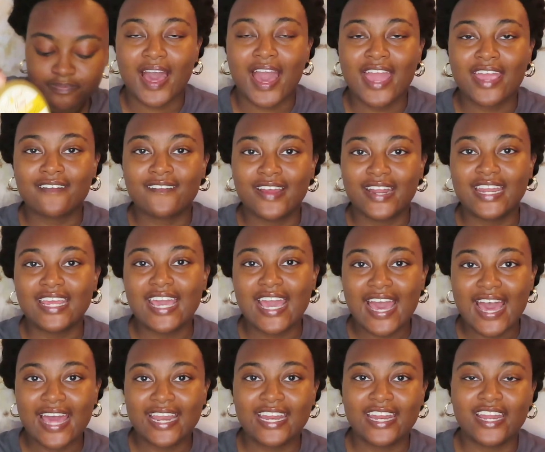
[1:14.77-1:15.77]
I already
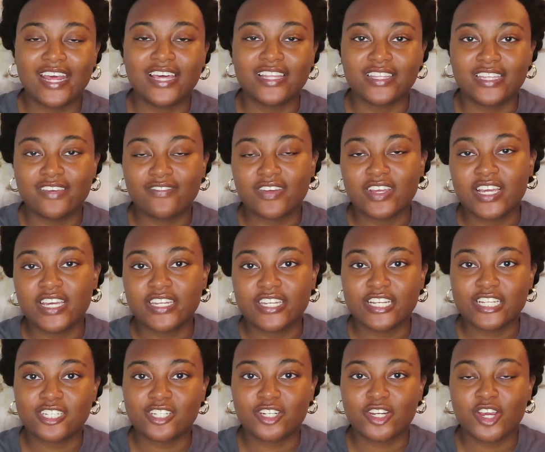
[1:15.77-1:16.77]
added a leave-in
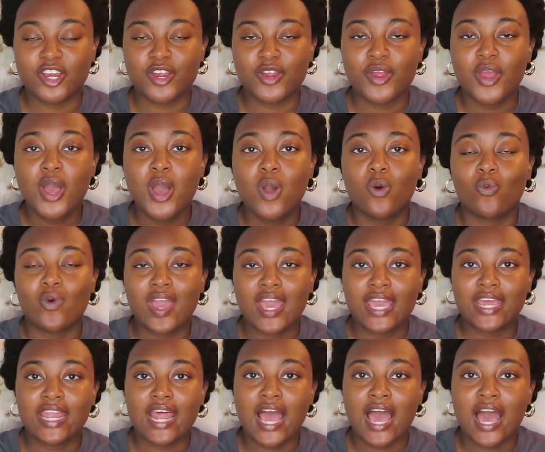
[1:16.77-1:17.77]
conditioner
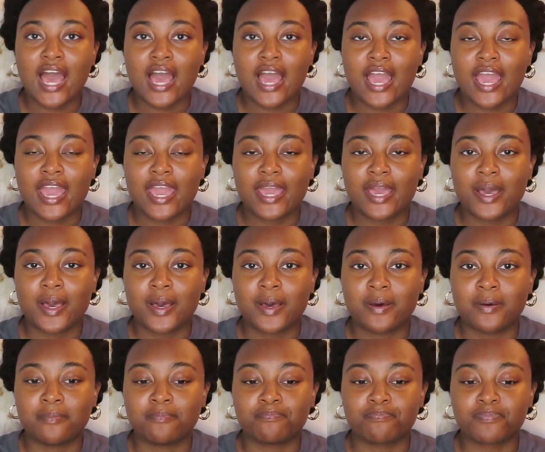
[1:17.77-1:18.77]
when
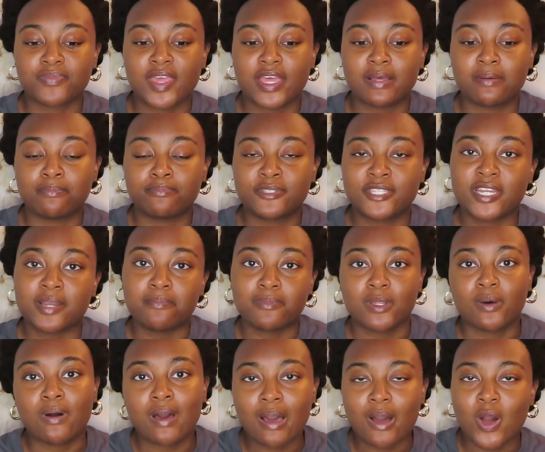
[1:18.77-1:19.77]
I did a
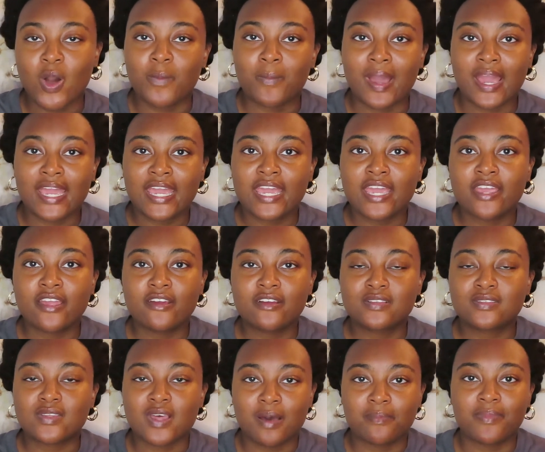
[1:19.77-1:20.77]
blowout on my hair,
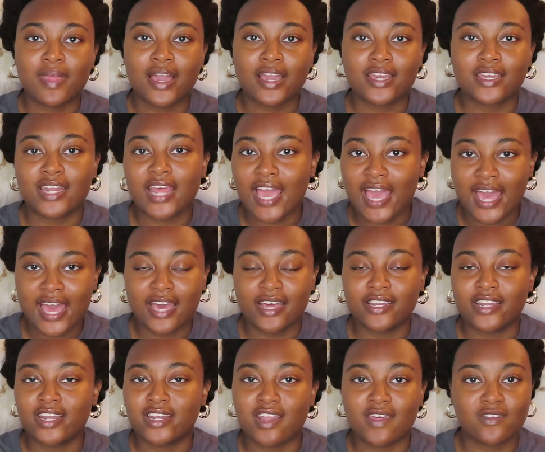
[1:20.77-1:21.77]
so I'm not going to
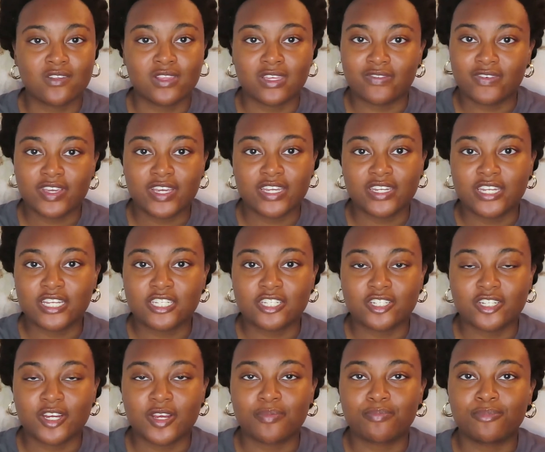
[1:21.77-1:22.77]
add another leave-in
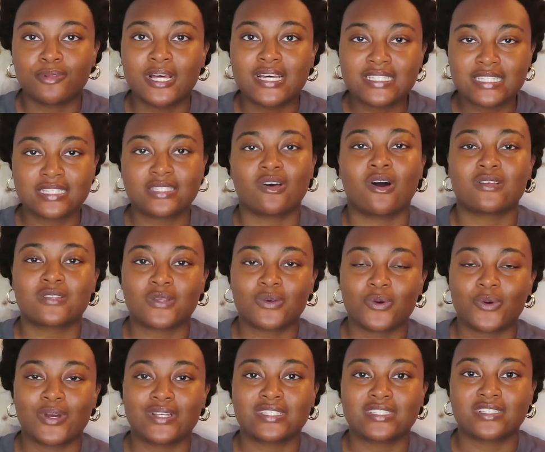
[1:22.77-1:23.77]
conditioner. Plus it's also
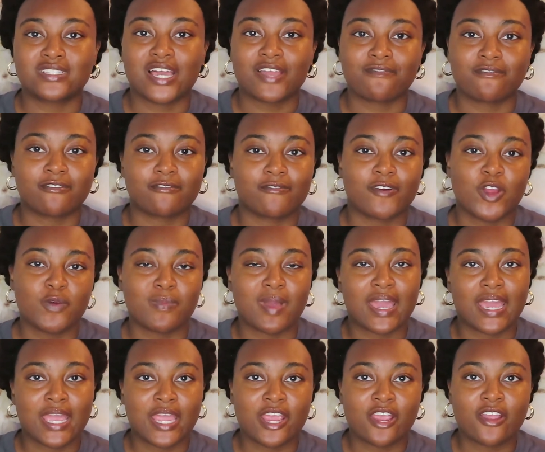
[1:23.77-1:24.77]
going to like revert my
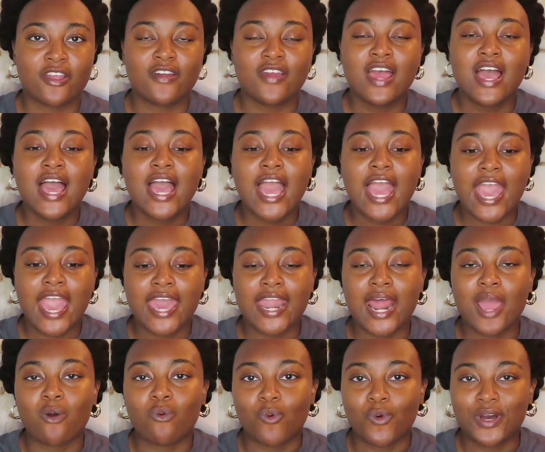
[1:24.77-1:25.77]
hair, and
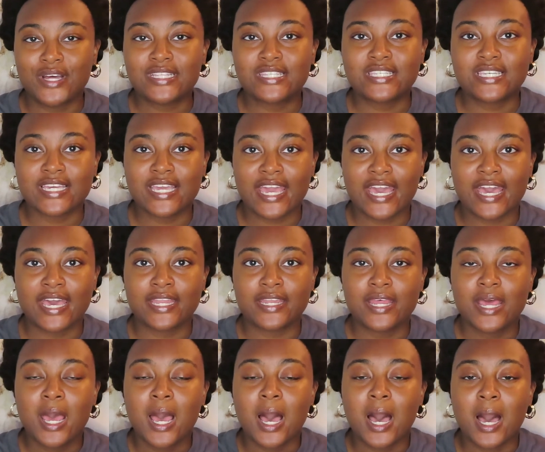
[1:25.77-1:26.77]
I want to
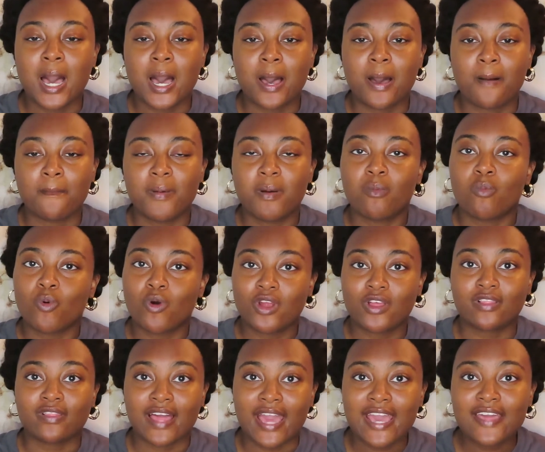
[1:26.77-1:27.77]
get more
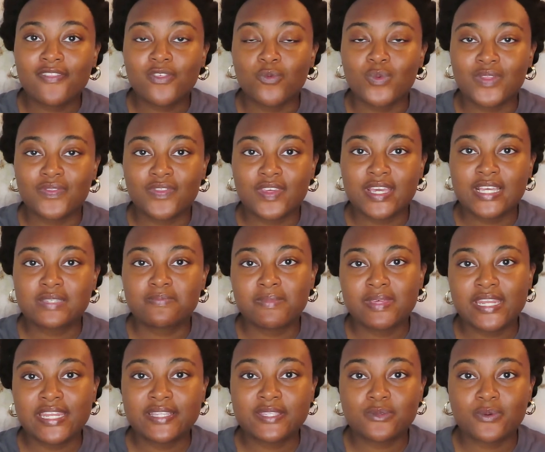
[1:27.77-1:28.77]
length with these
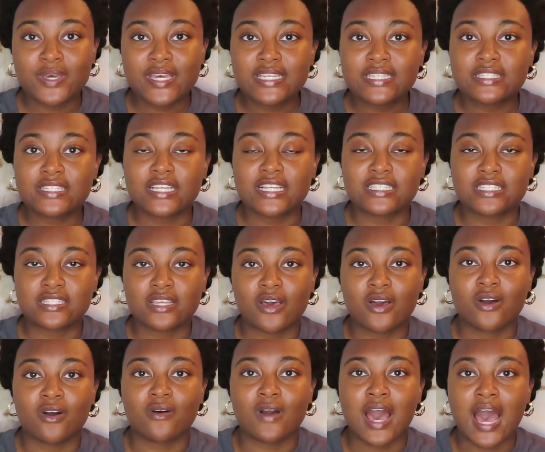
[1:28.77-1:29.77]
mini twists, and
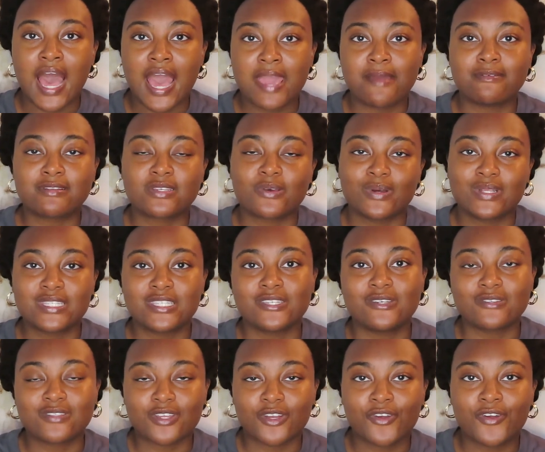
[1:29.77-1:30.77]
so I am just going to
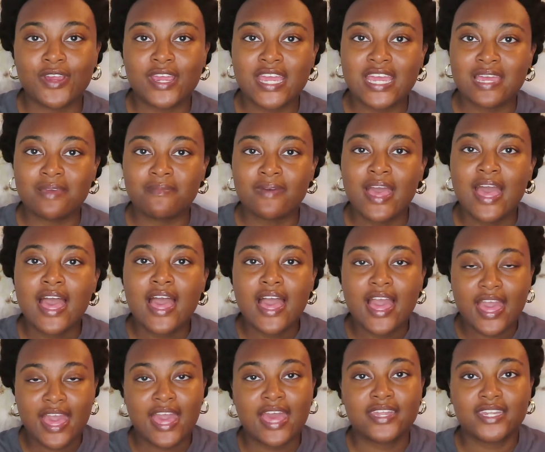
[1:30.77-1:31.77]
use the cream
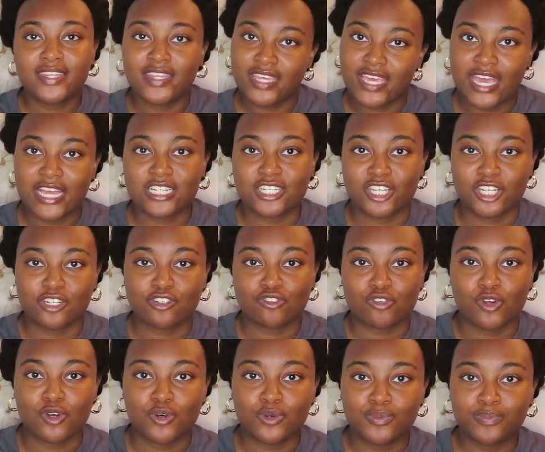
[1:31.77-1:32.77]
and the edge
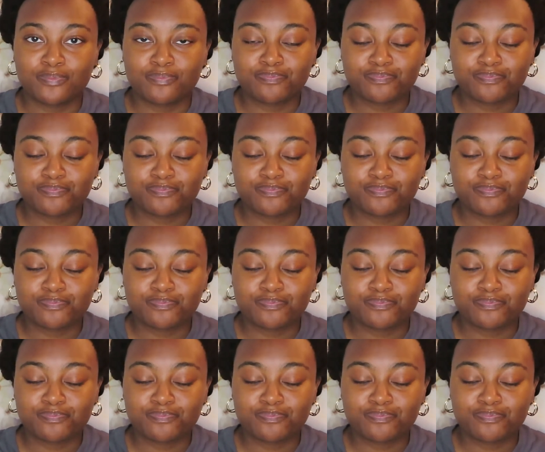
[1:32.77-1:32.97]
control.